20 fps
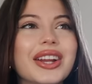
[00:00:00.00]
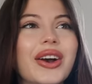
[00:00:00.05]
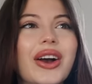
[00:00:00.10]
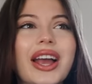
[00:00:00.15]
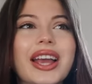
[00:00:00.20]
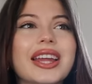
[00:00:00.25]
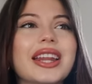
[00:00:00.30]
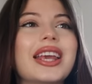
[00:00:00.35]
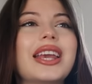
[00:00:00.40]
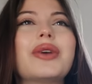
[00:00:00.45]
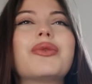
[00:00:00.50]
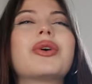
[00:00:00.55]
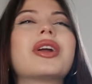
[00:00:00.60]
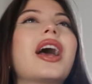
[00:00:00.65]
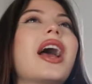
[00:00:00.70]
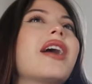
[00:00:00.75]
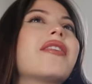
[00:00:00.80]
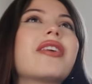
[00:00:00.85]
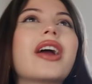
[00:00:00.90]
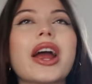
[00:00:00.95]
You know, I can eat
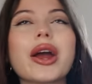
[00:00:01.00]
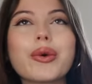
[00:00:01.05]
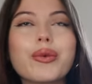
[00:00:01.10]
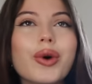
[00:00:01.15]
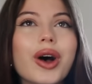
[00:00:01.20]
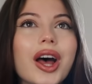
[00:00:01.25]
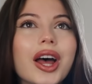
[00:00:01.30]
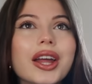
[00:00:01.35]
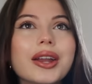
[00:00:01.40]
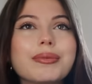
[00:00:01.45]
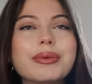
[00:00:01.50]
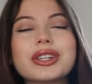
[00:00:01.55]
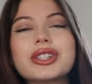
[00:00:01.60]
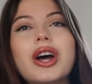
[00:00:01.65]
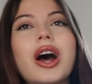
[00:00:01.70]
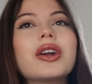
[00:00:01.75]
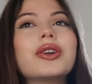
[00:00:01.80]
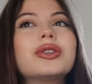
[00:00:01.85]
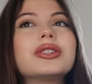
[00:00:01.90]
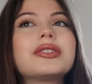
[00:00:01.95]
whatever I want,
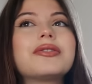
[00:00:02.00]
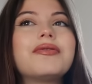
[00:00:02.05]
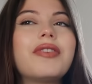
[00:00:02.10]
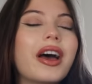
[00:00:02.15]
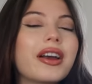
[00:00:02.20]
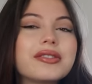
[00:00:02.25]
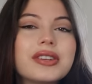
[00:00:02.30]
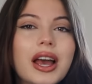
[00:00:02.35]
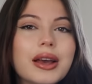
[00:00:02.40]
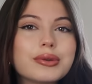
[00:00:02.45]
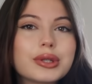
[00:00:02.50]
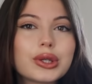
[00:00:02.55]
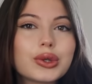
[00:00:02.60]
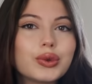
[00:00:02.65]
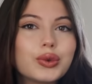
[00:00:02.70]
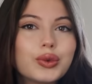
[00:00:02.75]
McDonald's five times a